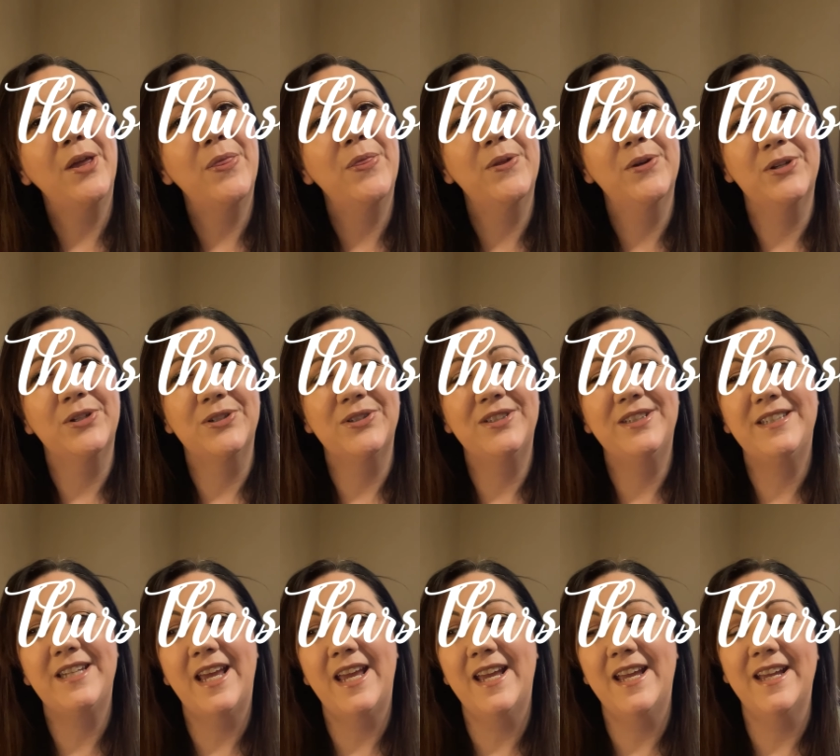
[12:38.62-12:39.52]

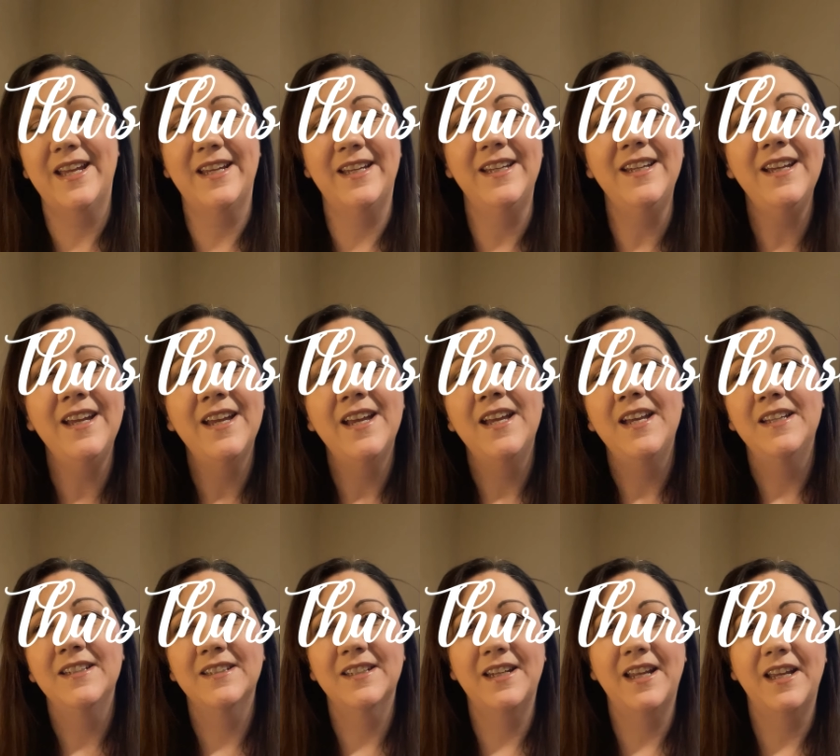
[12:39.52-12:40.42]
Thursday.
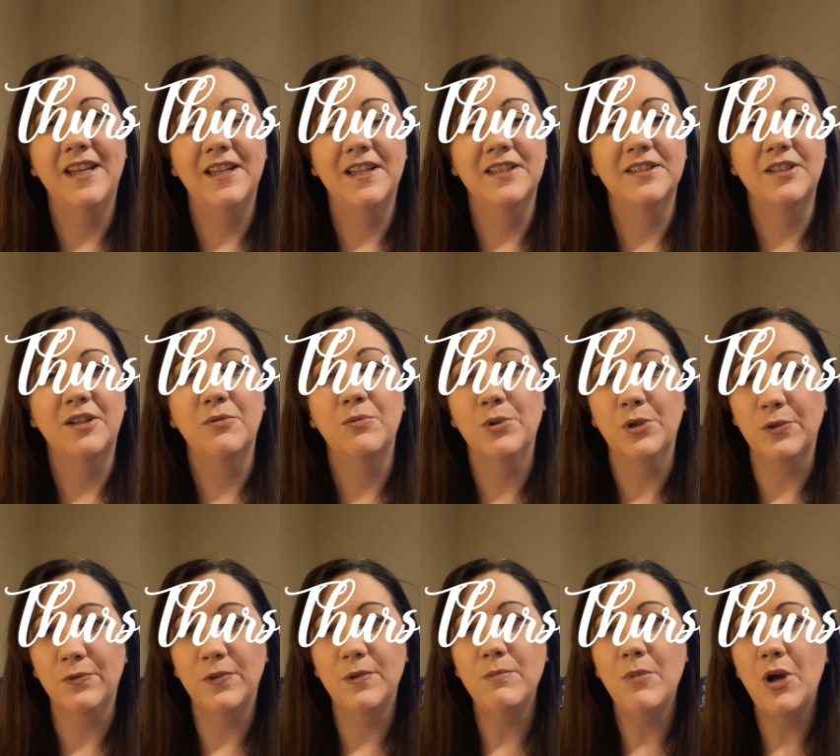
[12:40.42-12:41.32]
Today is a
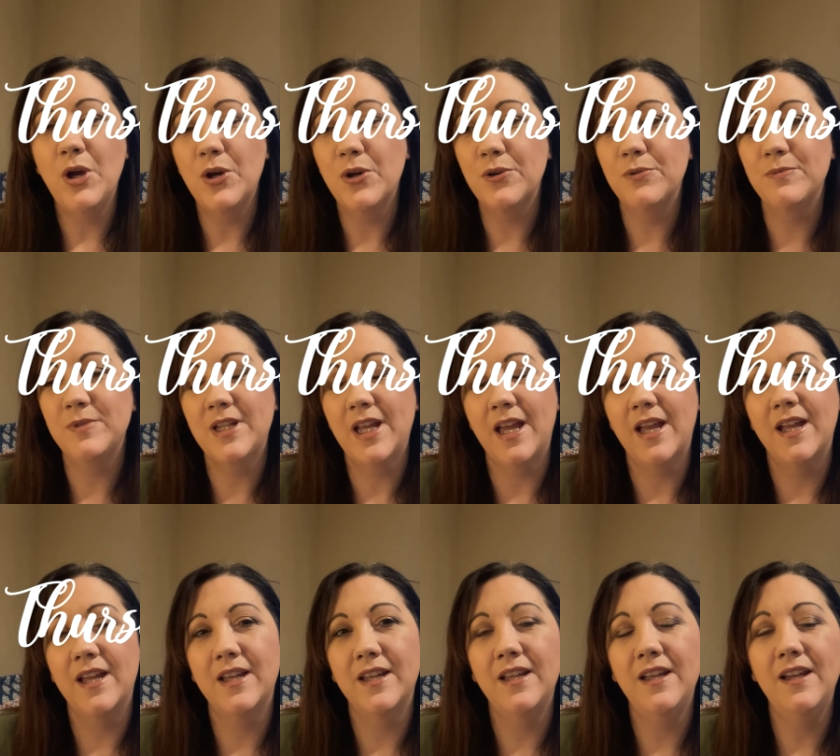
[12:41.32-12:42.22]
work from home
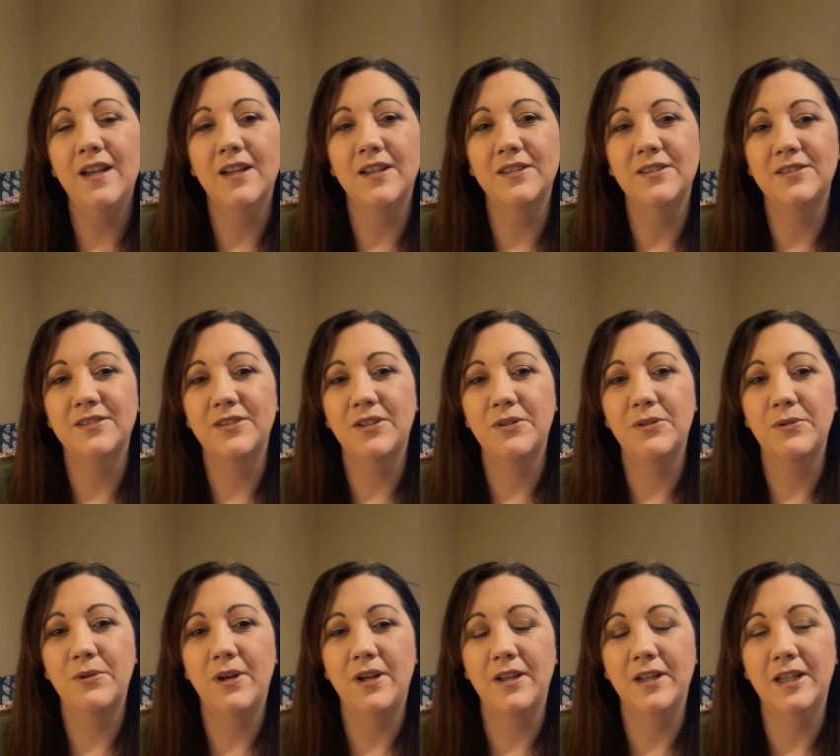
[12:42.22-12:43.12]
day, uh,
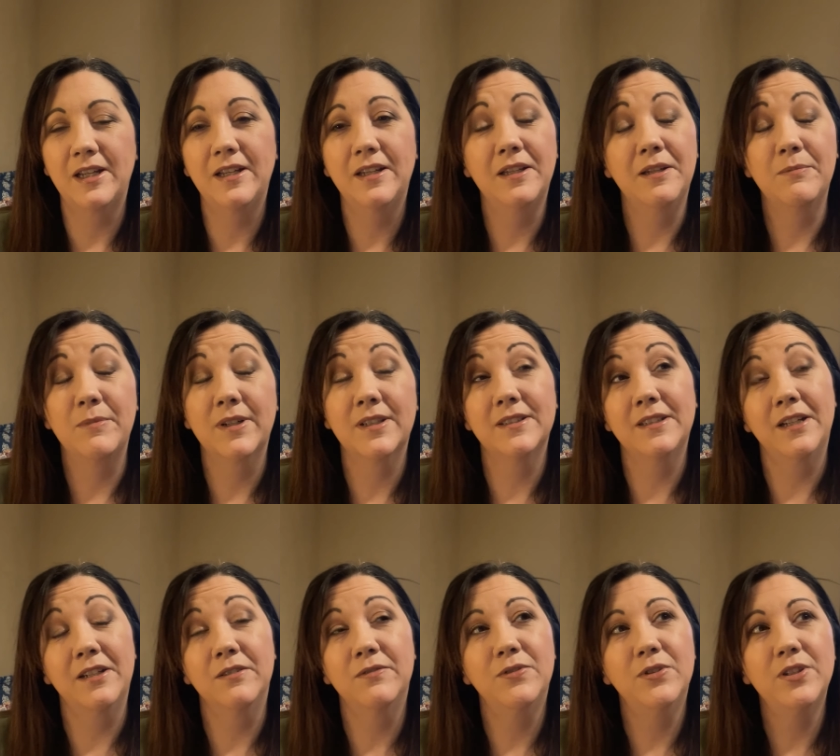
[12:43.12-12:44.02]
so I am
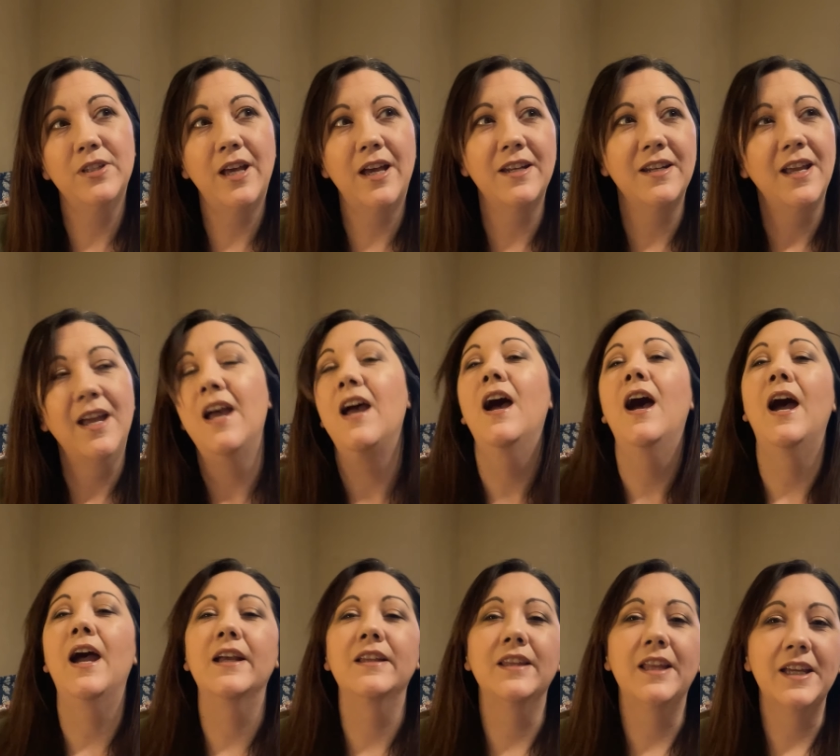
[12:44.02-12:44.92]
excited for that.
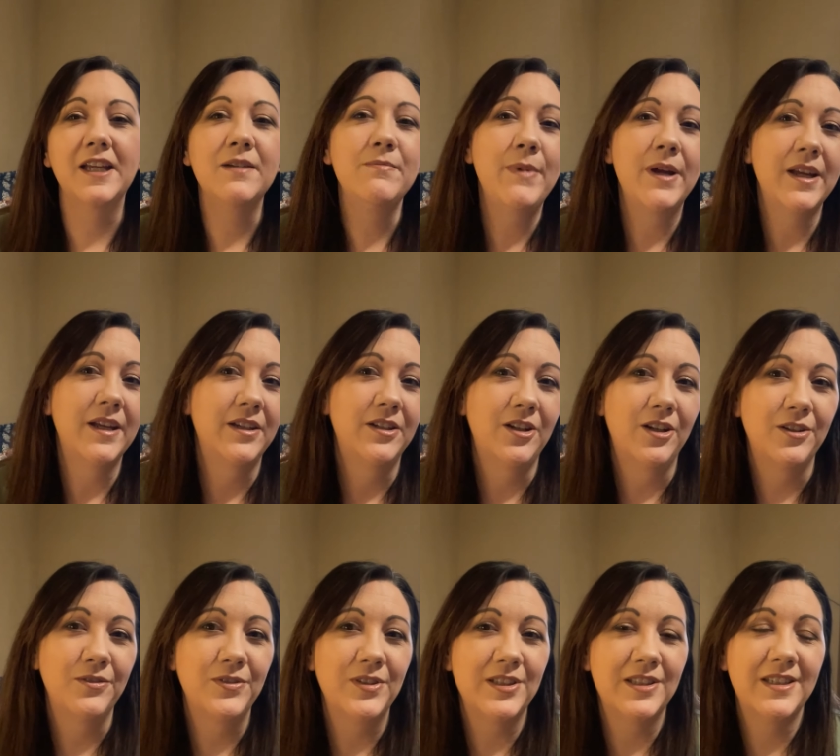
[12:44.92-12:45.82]
I like my
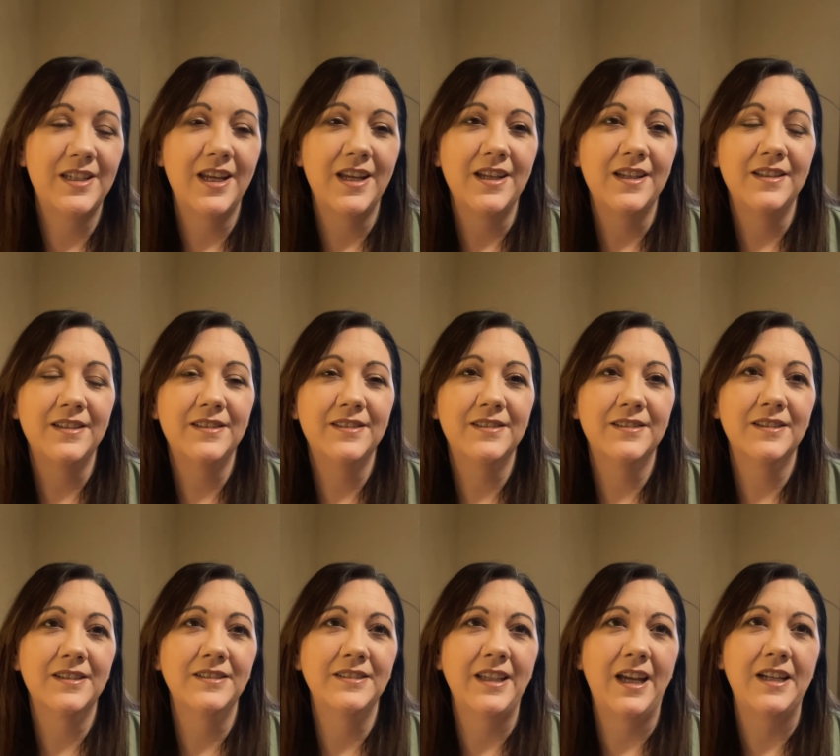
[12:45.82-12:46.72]
in-office days
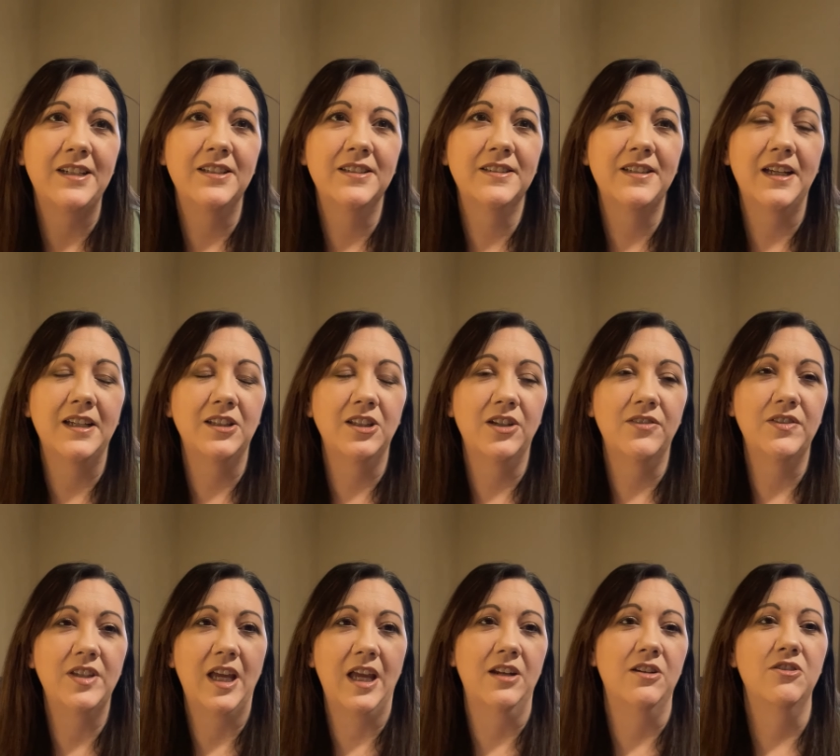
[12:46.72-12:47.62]
because I just, I
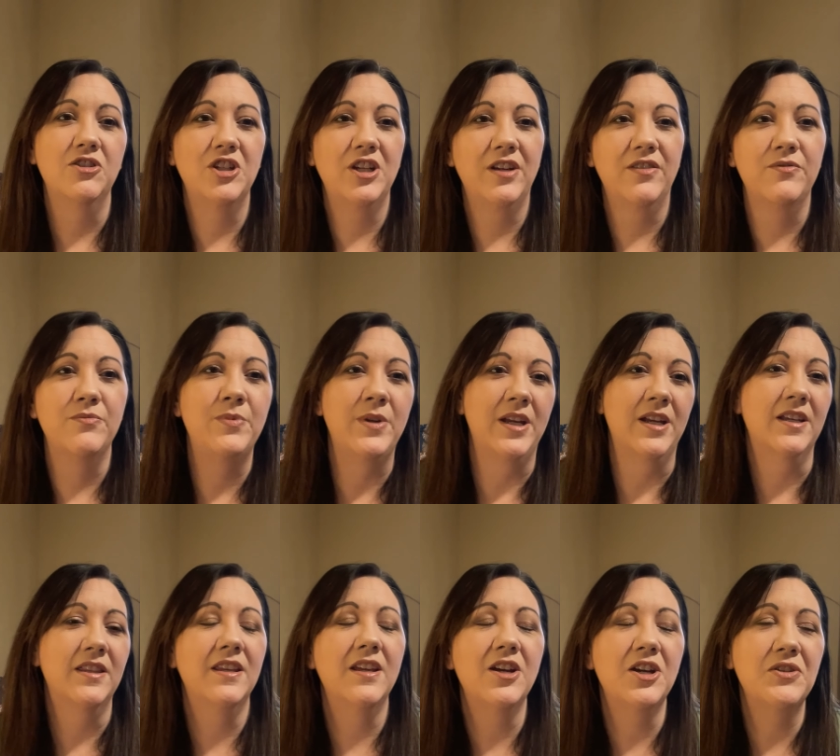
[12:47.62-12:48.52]
love the energy of being
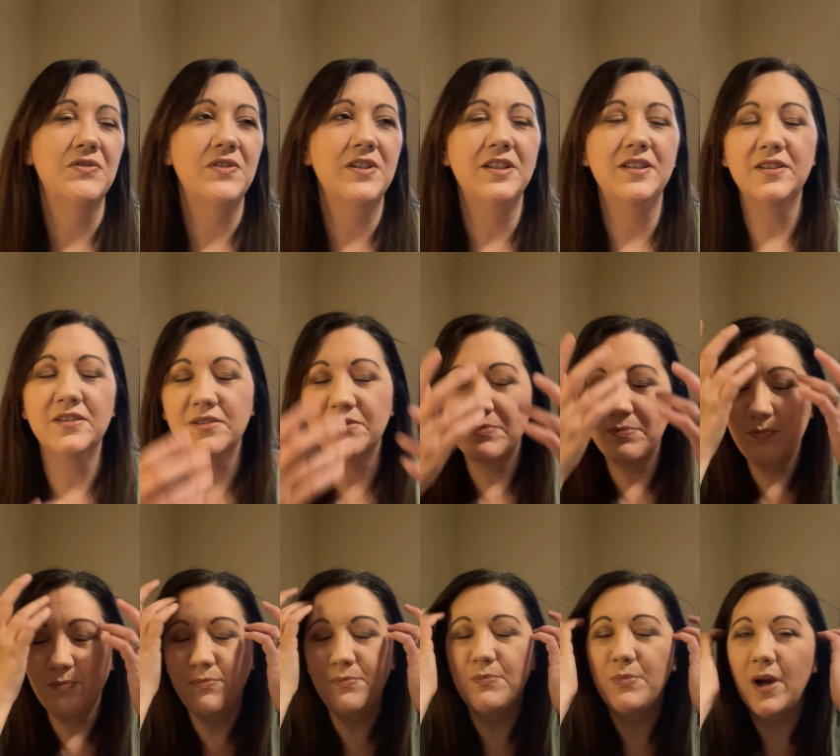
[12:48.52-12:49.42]
in the office,
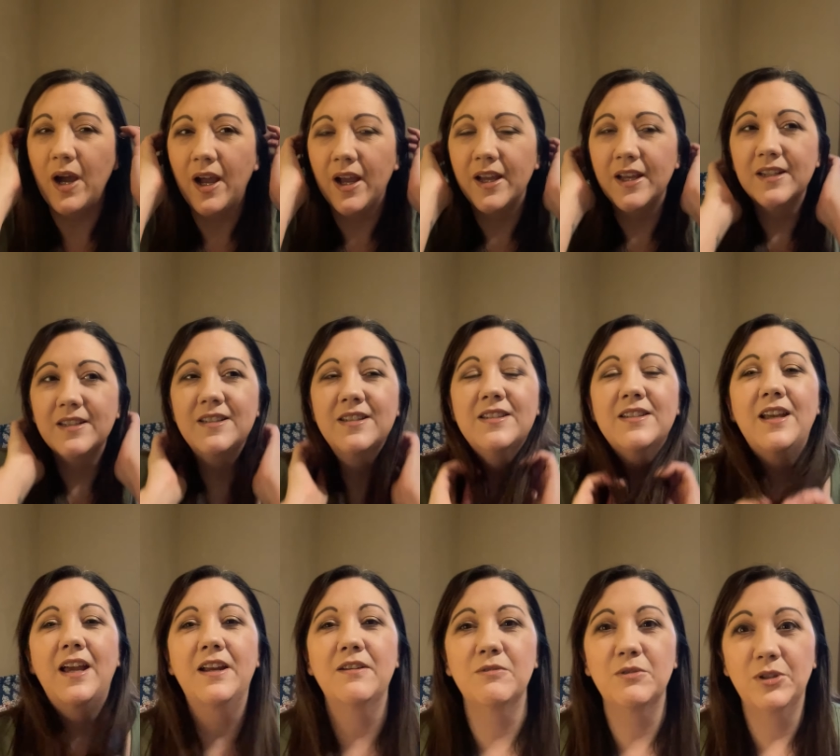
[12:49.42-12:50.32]
but
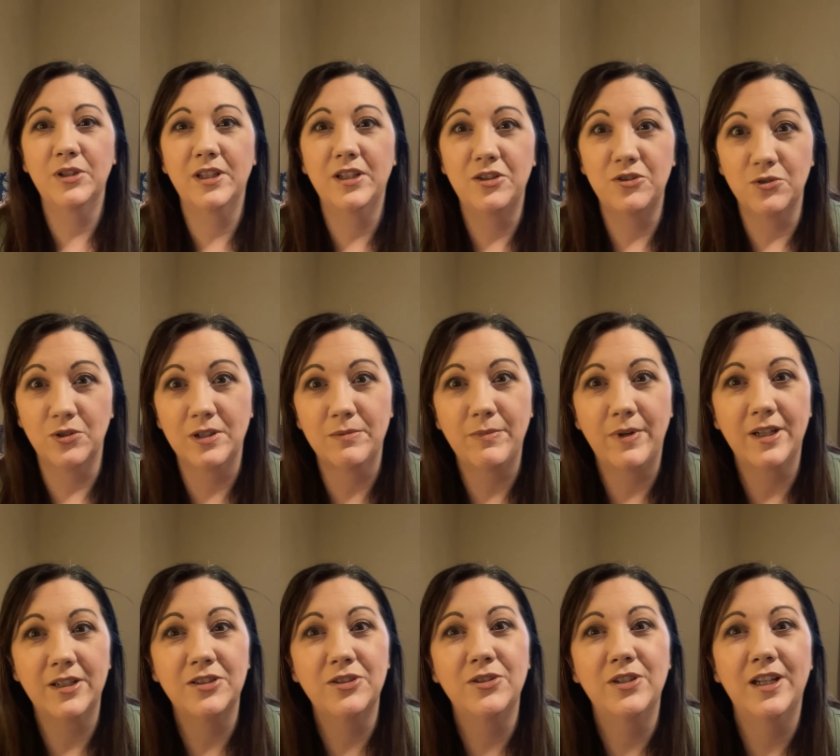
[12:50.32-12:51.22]
I really enjoy
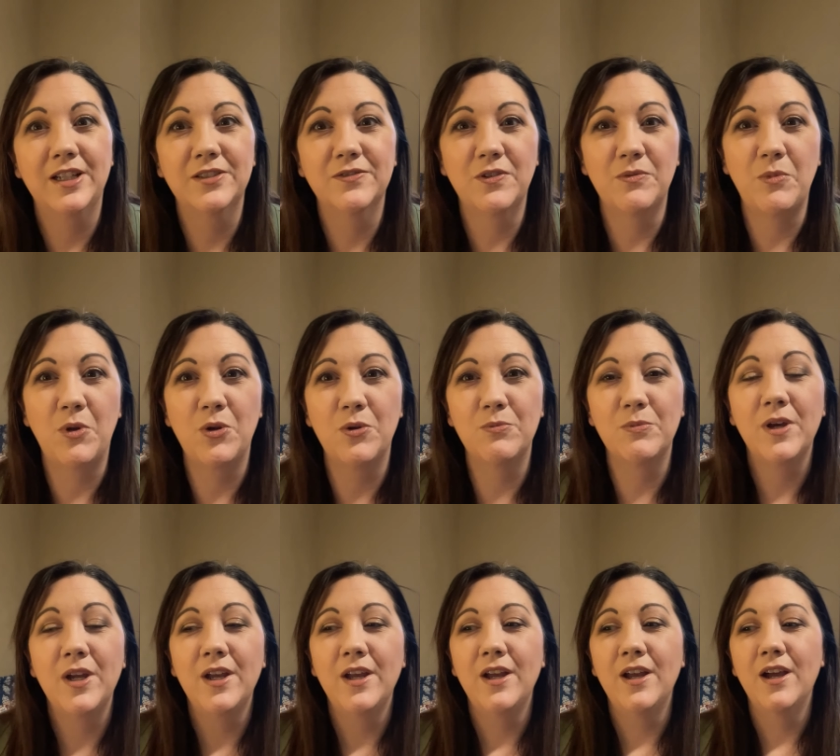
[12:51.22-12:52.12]
my two days from home
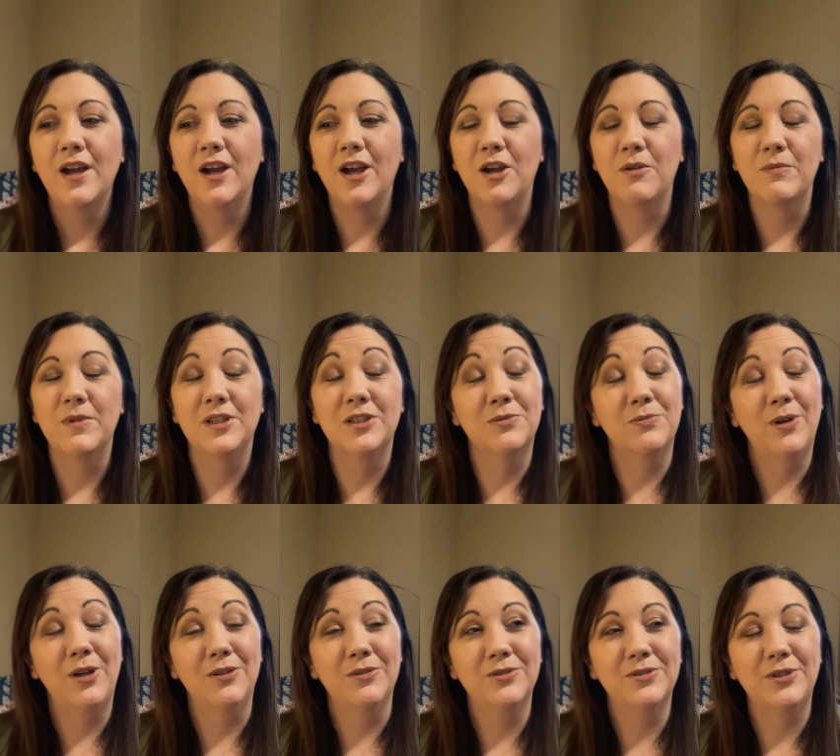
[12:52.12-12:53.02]
um, as
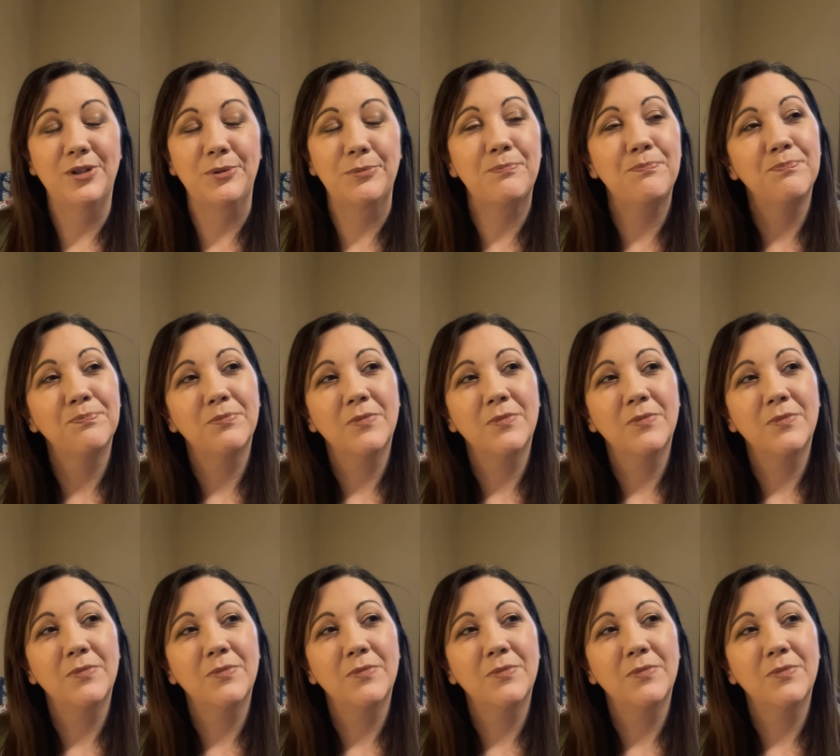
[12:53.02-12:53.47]
well. So